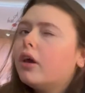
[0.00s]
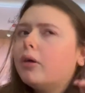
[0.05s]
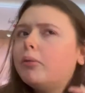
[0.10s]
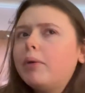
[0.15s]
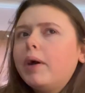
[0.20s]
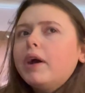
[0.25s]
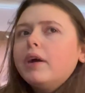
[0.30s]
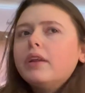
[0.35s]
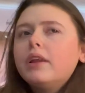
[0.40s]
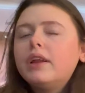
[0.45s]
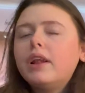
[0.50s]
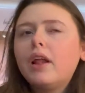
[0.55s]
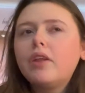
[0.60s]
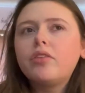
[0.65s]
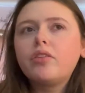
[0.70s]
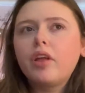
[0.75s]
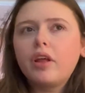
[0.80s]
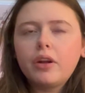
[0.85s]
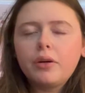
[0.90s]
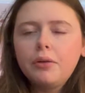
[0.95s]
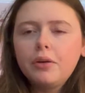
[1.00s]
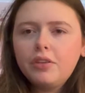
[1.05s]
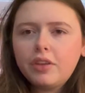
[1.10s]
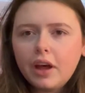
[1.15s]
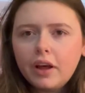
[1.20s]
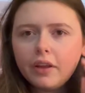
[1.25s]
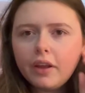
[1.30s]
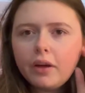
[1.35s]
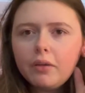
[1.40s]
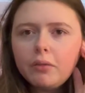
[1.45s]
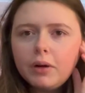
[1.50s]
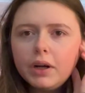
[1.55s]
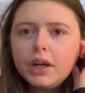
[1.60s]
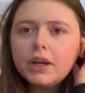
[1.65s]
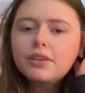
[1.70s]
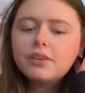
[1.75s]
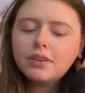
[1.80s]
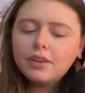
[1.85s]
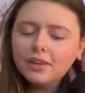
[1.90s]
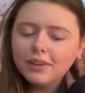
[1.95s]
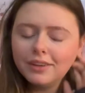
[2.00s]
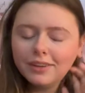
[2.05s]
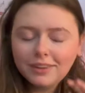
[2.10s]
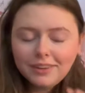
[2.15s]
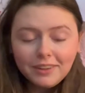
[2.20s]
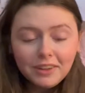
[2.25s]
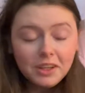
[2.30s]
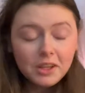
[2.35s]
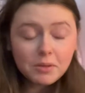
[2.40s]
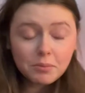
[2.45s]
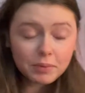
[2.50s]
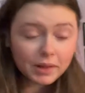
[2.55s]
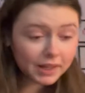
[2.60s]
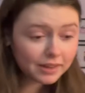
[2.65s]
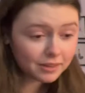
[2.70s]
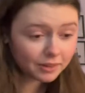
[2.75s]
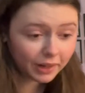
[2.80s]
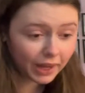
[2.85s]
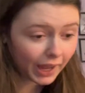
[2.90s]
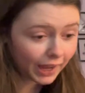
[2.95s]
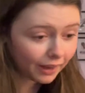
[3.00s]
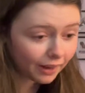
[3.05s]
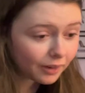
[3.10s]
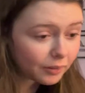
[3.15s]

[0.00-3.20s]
apparently that's not always how that works. That's okay.